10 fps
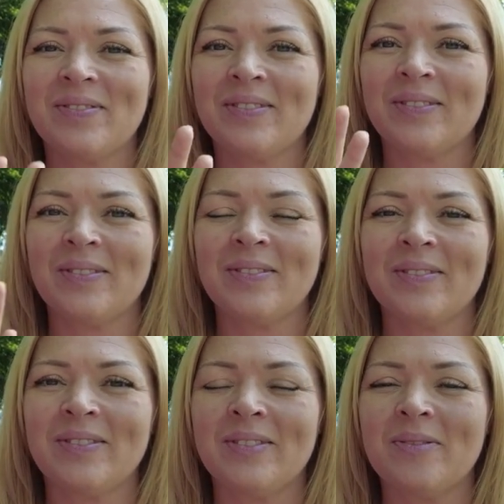
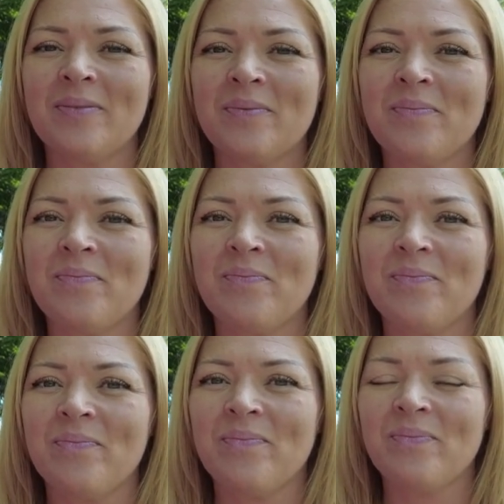
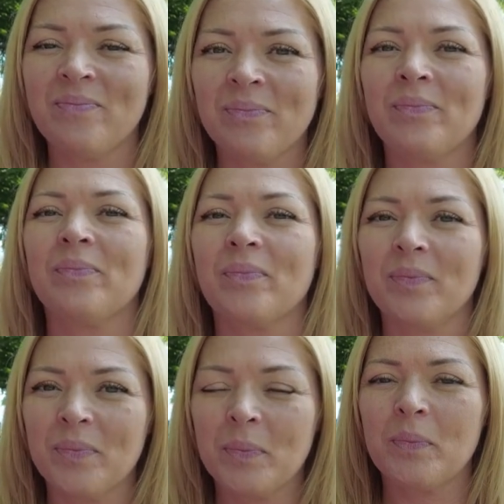
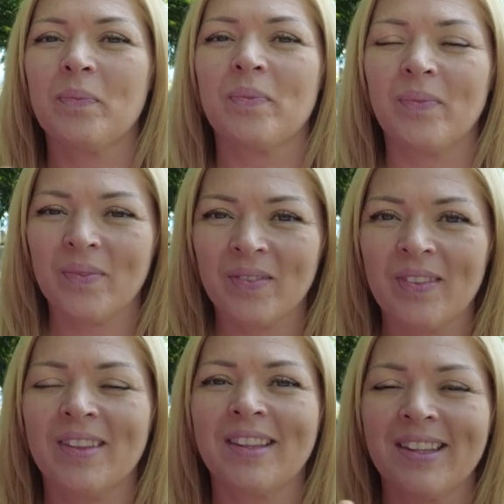
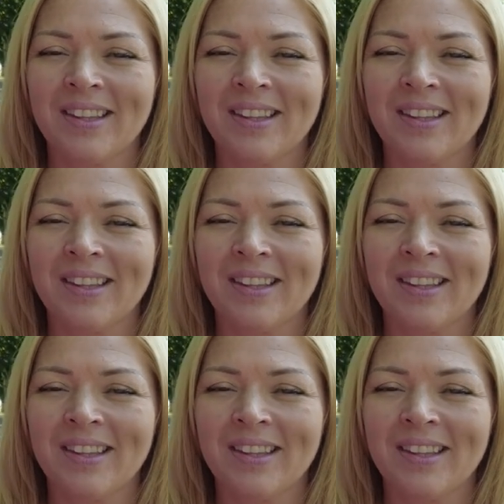(silent)